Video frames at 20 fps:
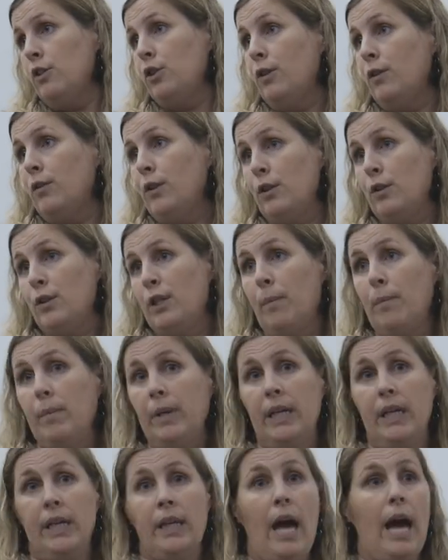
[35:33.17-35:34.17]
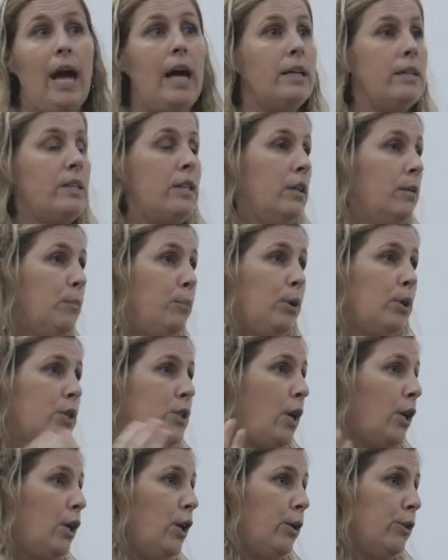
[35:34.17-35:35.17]
So if you're somebody that puts
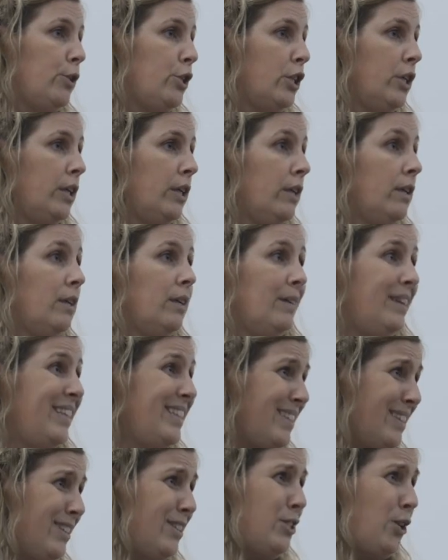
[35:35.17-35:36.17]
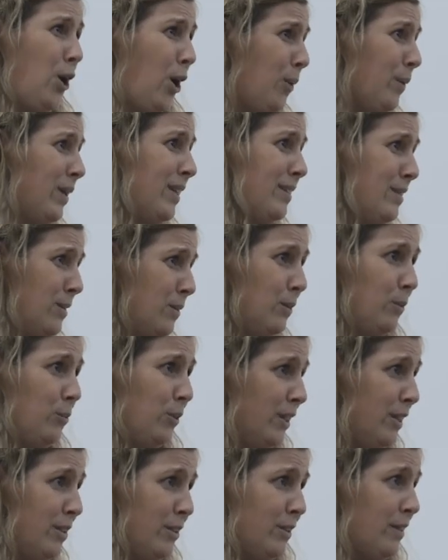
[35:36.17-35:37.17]
on lotion, this is Darwin, so it
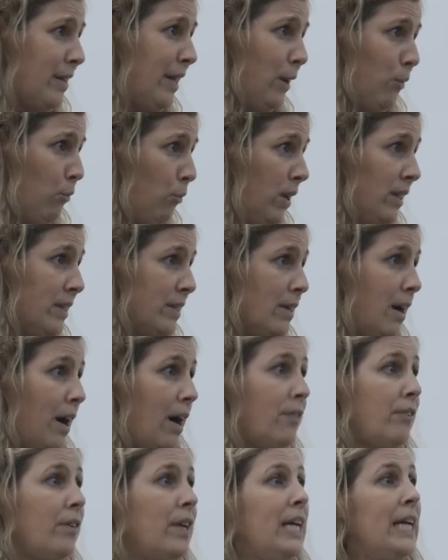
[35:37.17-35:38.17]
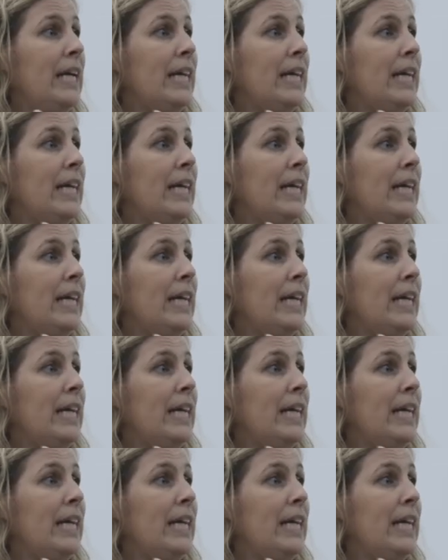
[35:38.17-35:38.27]
really just like runs off.